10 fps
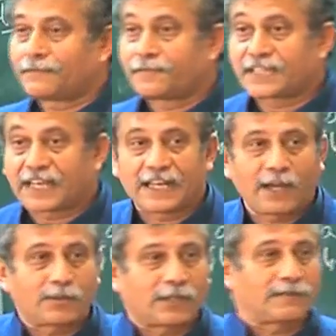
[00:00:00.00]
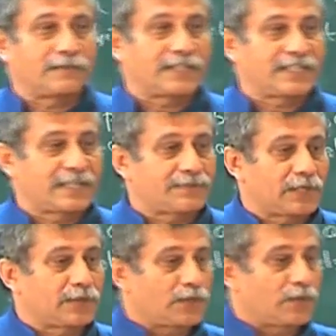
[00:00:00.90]
physically how to converge SCF
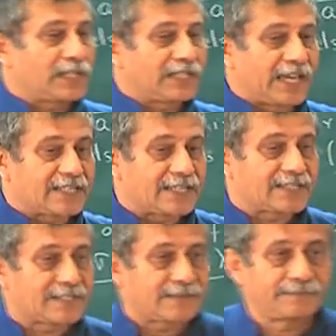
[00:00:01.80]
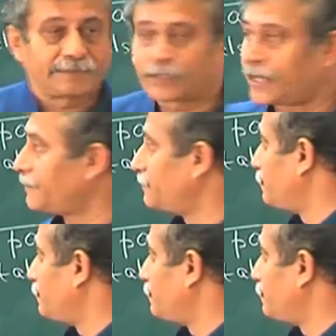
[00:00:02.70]
solution. What are the guesses? Okay.